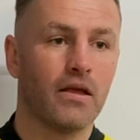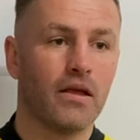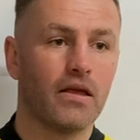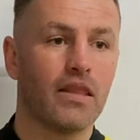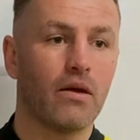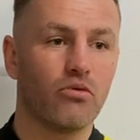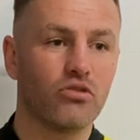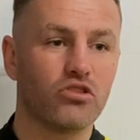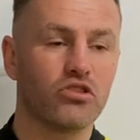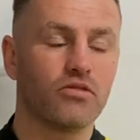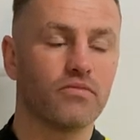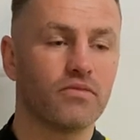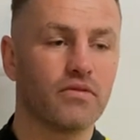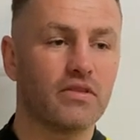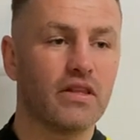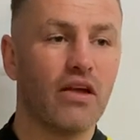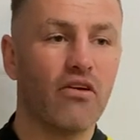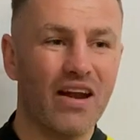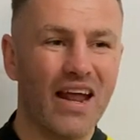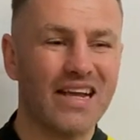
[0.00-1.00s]
There was some,
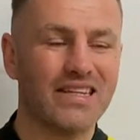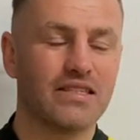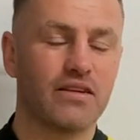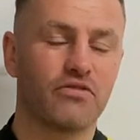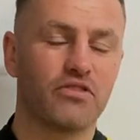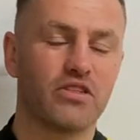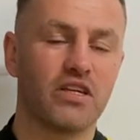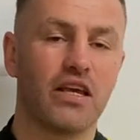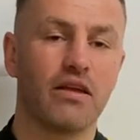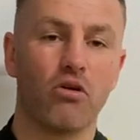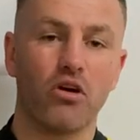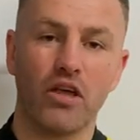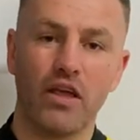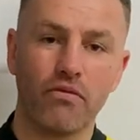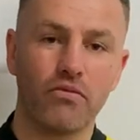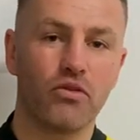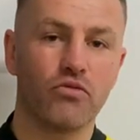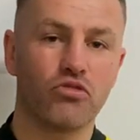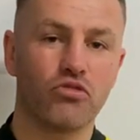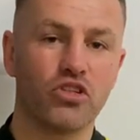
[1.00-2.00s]
they're an active team. I'll give
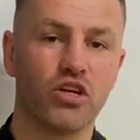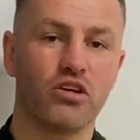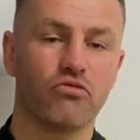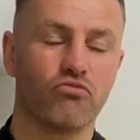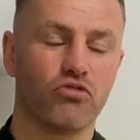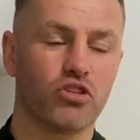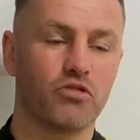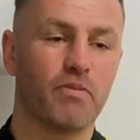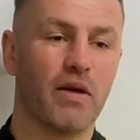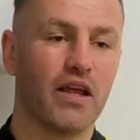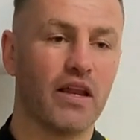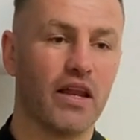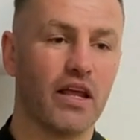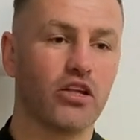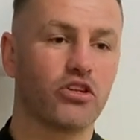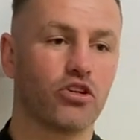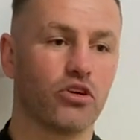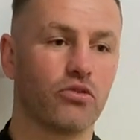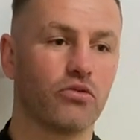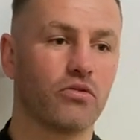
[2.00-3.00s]
them the respect they're
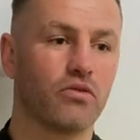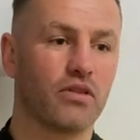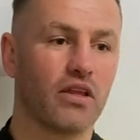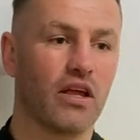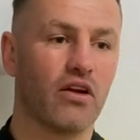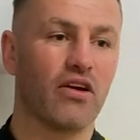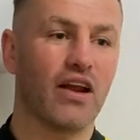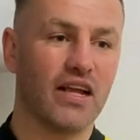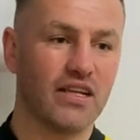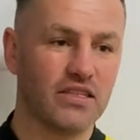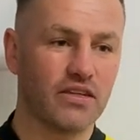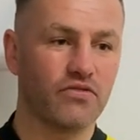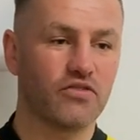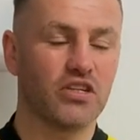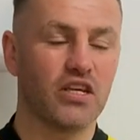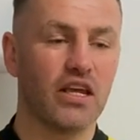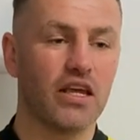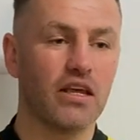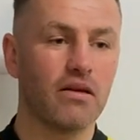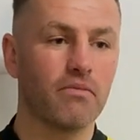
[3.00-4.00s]
due. They're an active
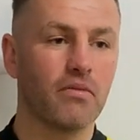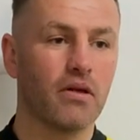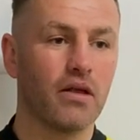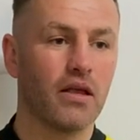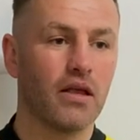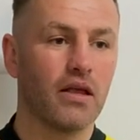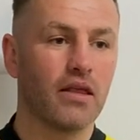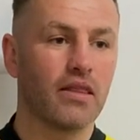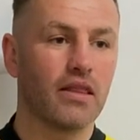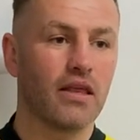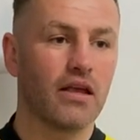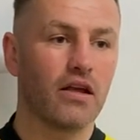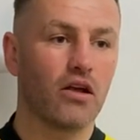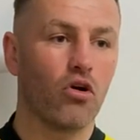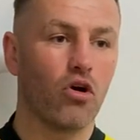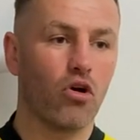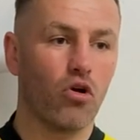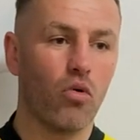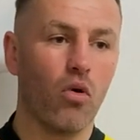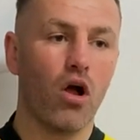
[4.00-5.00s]
team. They've
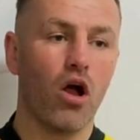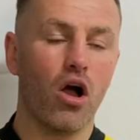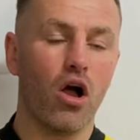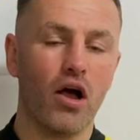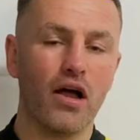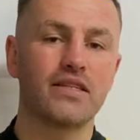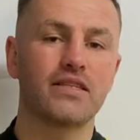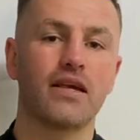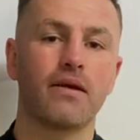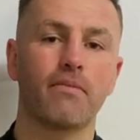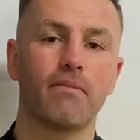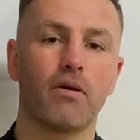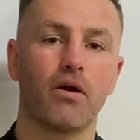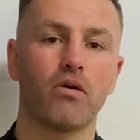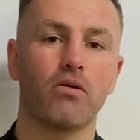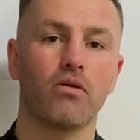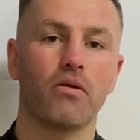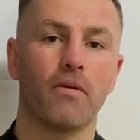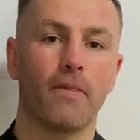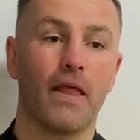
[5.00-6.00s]
got quite high
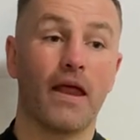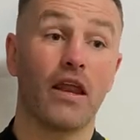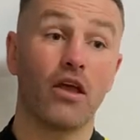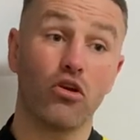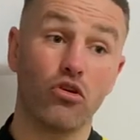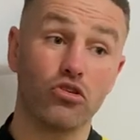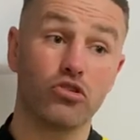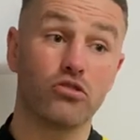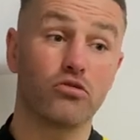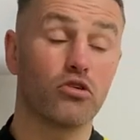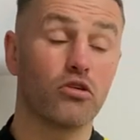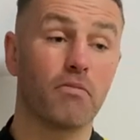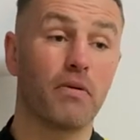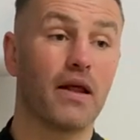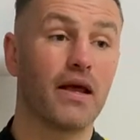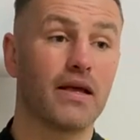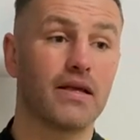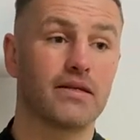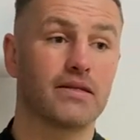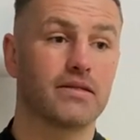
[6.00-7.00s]
tempo, and they've got some good
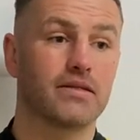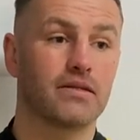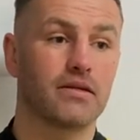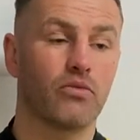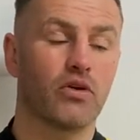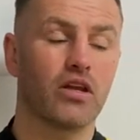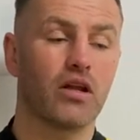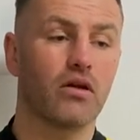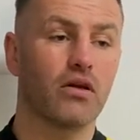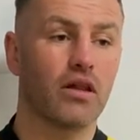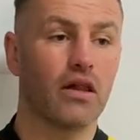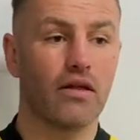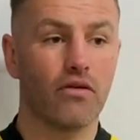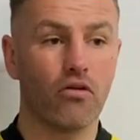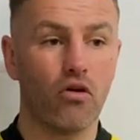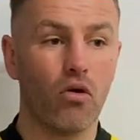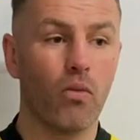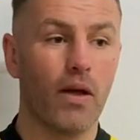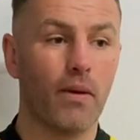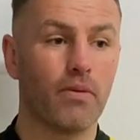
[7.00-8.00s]
players. We know that they've
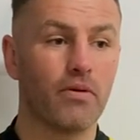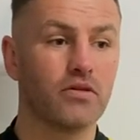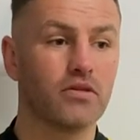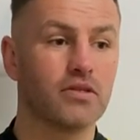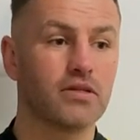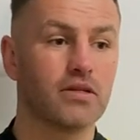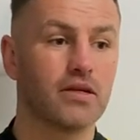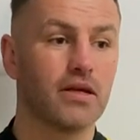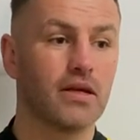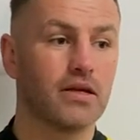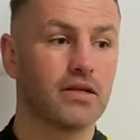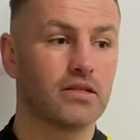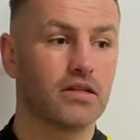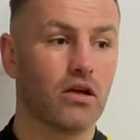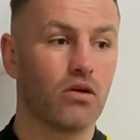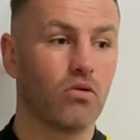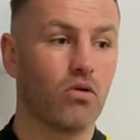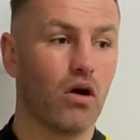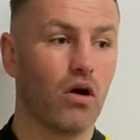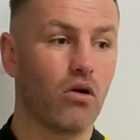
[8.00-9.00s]
got weapons.
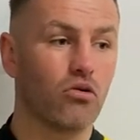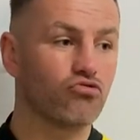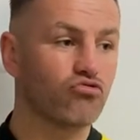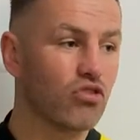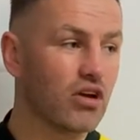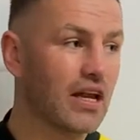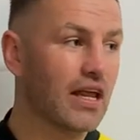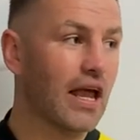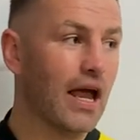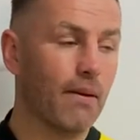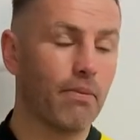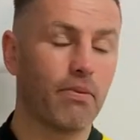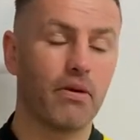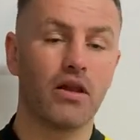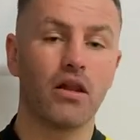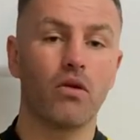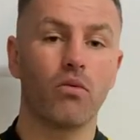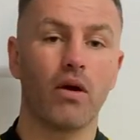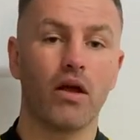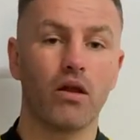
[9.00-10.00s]
So I was really happy
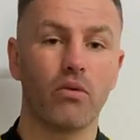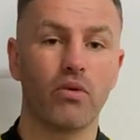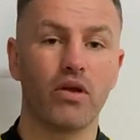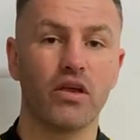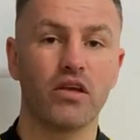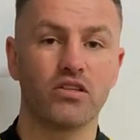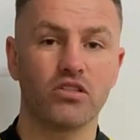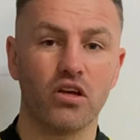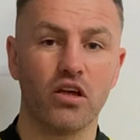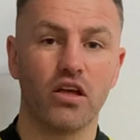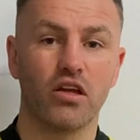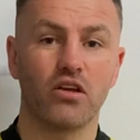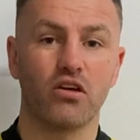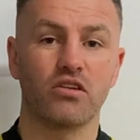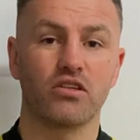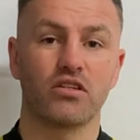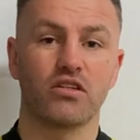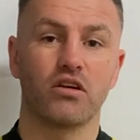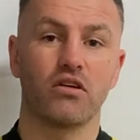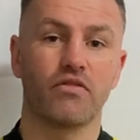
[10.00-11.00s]
with the way we exerted
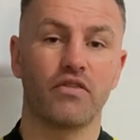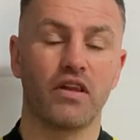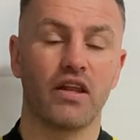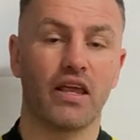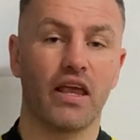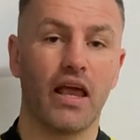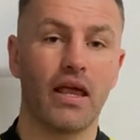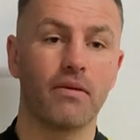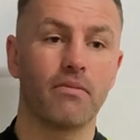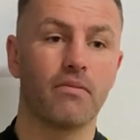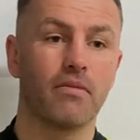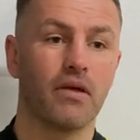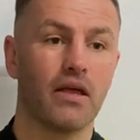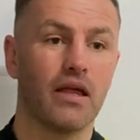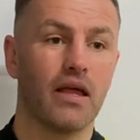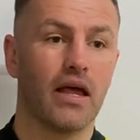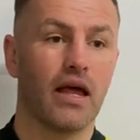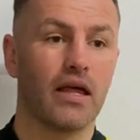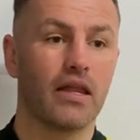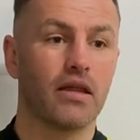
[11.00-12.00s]
ourselves in the game,
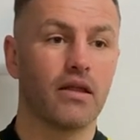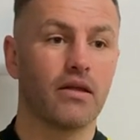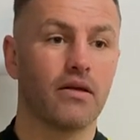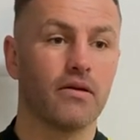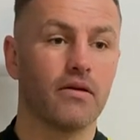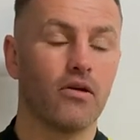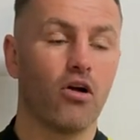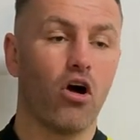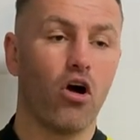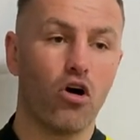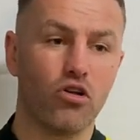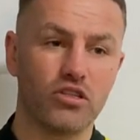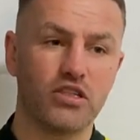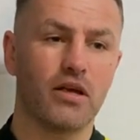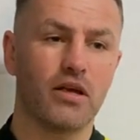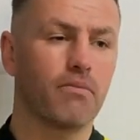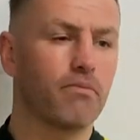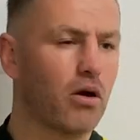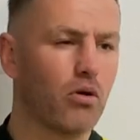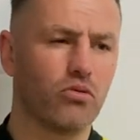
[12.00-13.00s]
and our
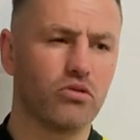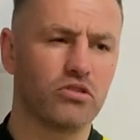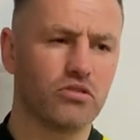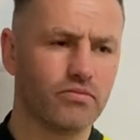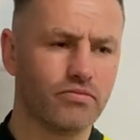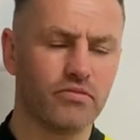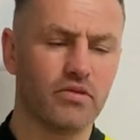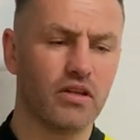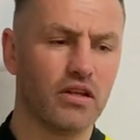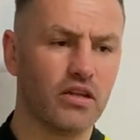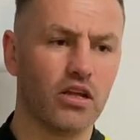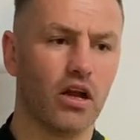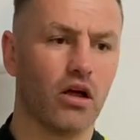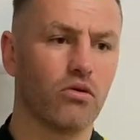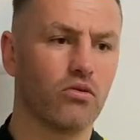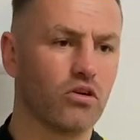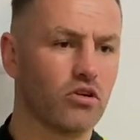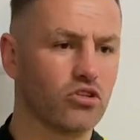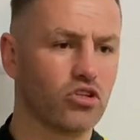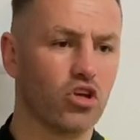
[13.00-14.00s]
tempo was, you
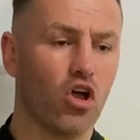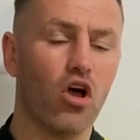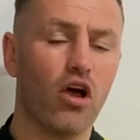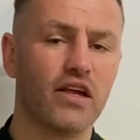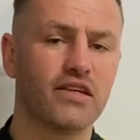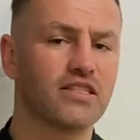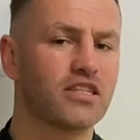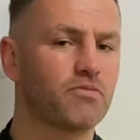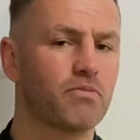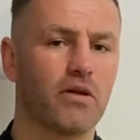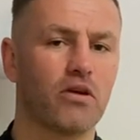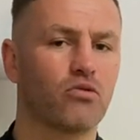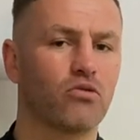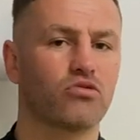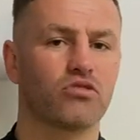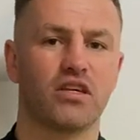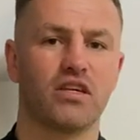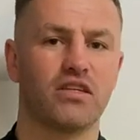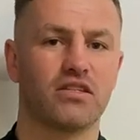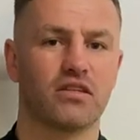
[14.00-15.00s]
know, as high as it's been all
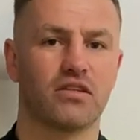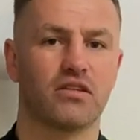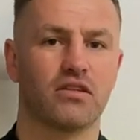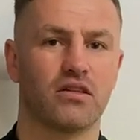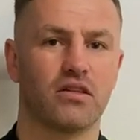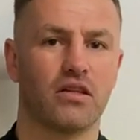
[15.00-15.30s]
season.